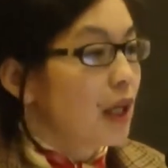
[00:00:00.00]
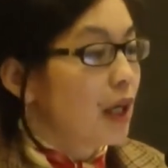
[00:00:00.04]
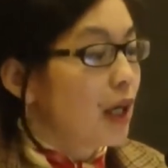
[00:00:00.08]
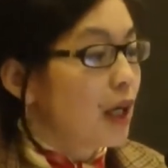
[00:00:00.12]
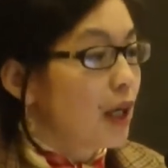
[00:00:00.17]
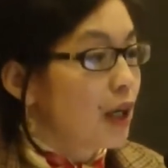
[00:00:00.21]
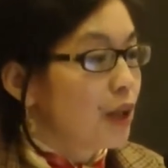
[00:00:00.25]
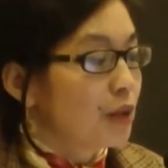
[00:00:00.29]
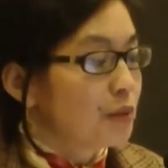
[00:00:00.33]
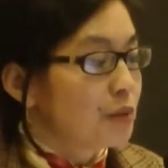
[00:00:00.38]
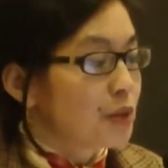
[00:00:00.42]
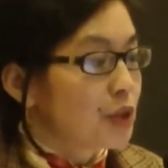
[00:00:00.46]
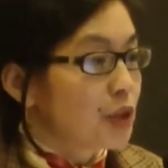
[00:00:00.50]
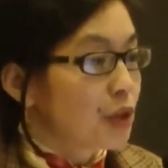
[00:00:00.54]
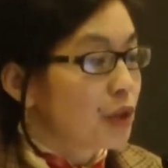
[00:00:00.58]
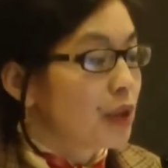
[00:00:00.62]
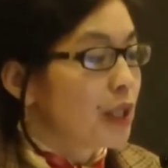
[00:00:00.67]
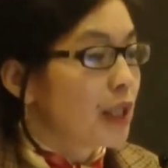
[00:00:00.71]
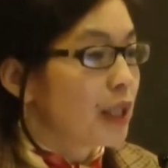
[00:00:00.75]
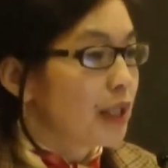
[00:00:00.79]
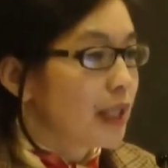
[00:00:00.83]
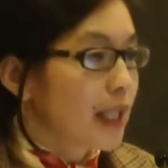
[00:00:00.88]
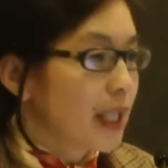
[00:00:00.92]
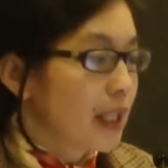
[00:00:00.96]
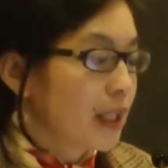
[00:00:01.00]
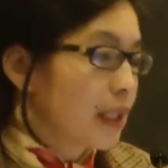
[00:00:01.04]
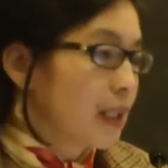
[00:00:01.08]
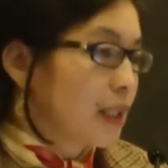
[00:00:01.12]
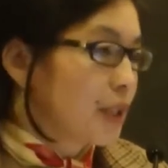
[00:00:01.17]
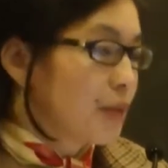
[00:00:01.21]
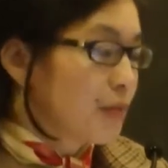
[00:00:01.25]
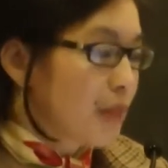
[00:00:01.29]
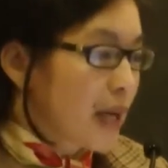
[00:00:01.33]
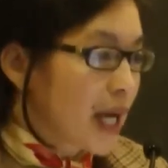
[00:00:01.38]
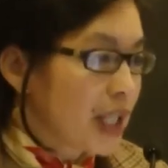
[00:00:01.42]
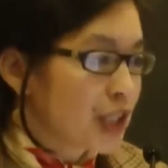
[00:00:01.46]
so that they
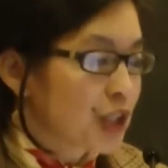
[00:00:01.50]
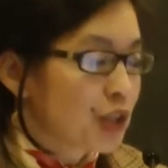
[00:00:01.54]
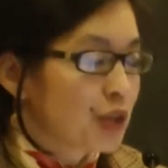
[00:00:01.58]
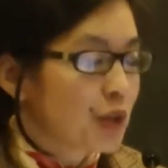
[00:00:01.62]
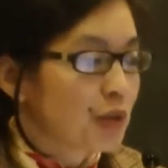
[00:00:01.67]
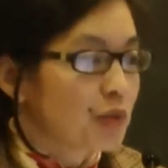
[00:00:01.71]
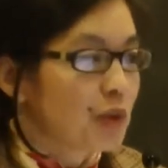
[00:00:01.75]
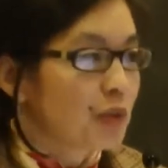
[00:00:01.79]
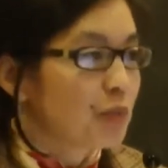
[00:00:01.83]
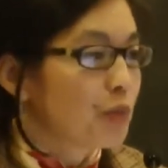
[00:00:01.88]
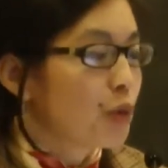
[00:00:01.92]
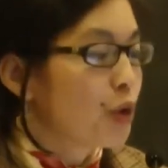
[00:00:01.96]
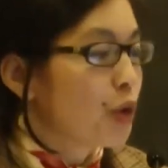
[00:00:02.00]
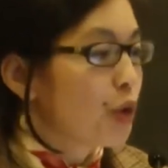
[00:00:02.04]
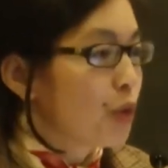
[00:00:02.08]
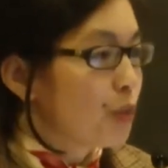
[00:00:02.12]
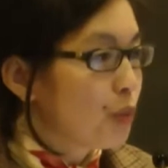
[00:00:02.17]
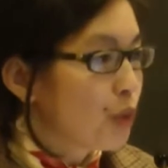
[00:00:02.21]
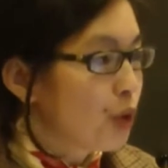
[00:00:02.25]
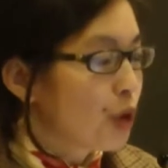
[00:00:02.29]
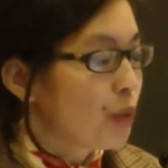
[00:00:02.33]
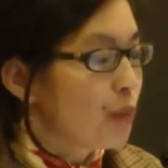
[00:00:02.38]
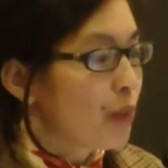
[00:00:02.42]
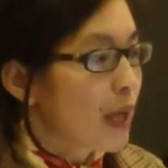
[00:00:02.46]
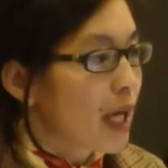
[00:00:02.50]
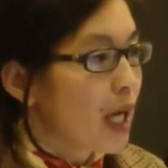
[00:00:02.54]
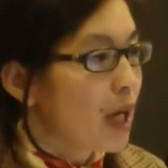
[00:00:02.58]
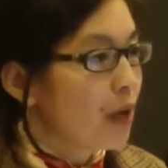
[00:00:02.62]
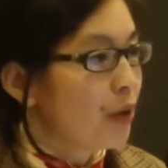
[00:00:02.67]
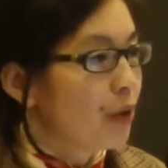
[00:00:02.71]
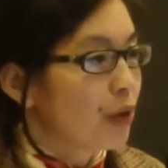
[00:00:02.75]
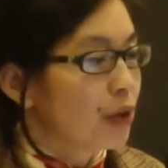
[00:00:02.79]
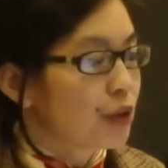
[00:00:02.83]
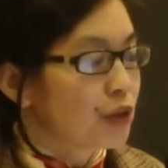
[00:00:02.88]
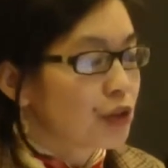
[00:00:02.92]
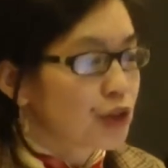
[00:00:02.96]
can amass more and more
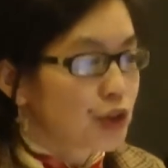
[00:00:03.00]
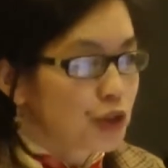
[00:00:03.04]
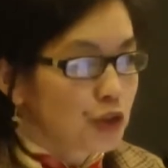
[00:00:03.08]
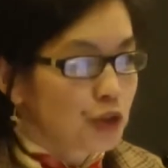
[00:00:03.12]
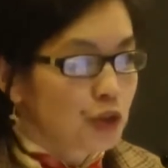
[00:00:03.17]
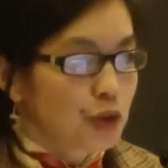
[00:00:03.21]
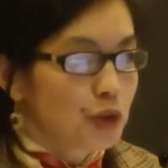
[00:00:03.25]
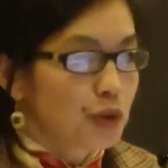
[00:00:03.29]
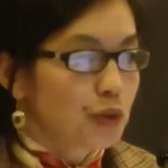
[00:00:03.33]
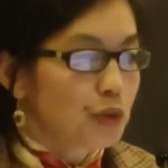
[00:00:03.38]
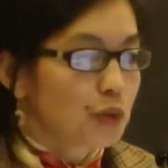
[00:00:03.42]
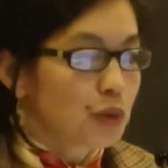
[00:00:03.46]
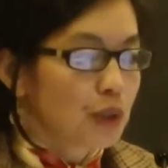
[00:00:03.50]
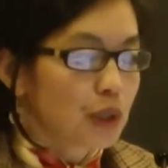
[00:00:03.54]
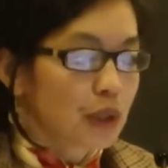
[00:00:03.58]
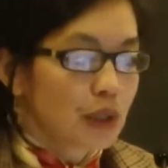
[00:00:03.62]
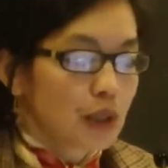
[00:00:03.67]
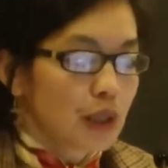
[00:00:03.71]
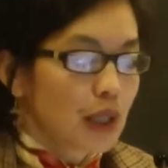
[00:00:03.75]
power to